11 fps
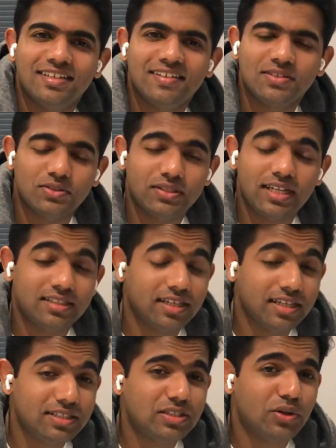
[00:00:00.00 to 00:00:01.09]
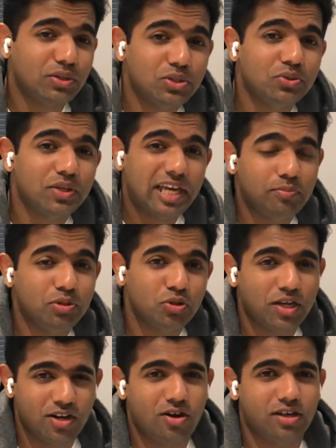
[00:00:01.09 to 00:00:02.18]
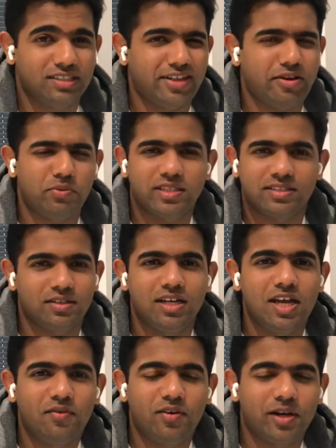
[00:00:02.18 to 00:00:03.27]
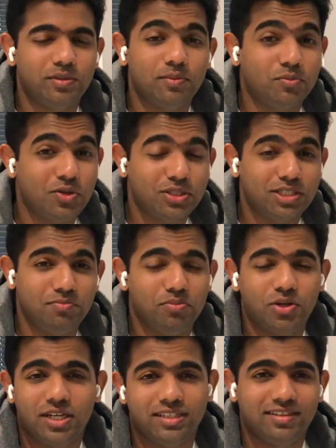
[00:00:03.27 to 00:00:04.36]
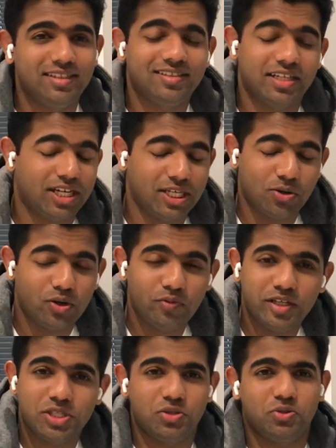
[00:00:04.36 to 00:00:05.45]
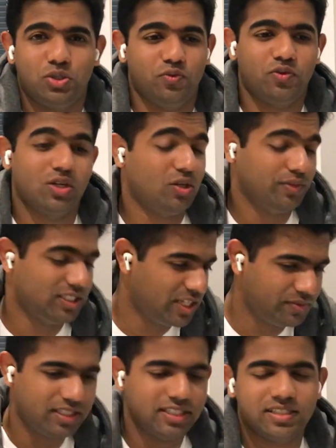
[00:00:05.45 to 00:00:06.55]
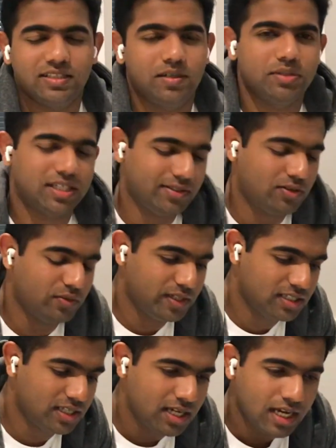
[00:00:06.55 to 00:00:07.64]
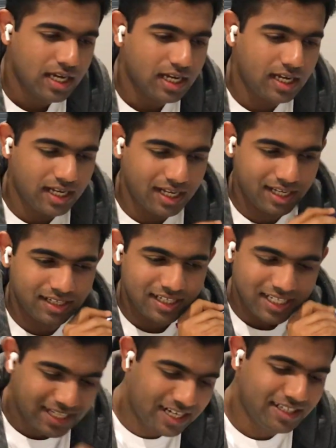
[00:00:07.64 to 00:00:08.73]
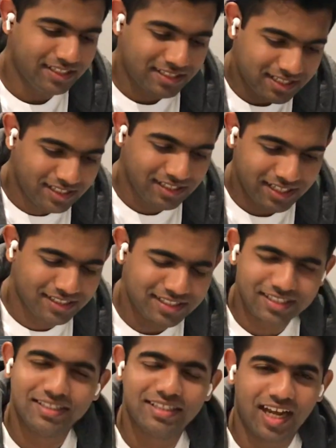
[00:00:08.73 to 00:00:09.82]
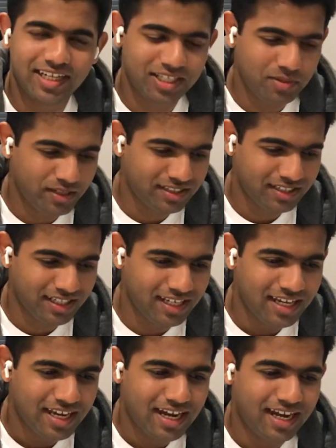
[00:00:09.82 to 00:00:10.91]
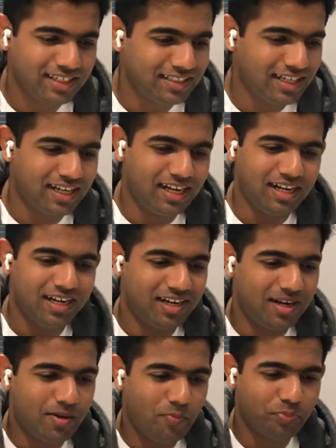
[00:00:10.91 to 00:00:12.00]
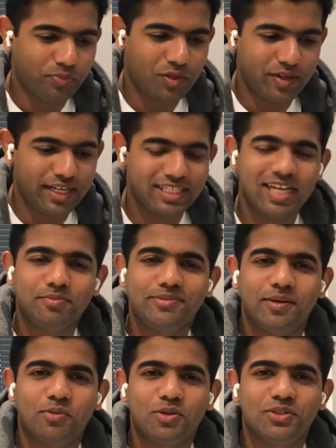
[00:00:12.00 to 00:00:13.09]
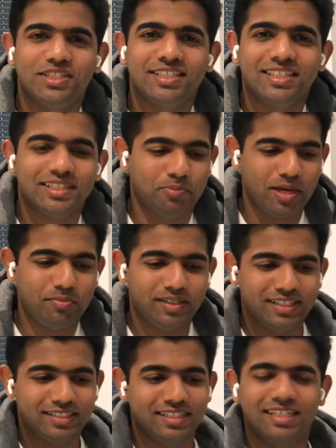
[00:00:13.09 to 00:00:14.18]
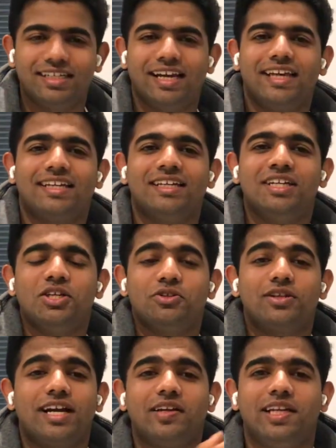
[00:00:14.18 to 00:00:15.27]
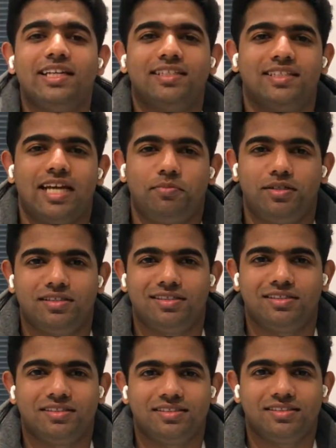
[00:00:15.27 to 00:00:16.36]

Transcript: So that is going to help you a lot. That was one of the most important thing that I always used to follow. Whichever is a subject, I always cut it. Ultimately, at the when exams approach it, the paper is like, you can't read the chapters.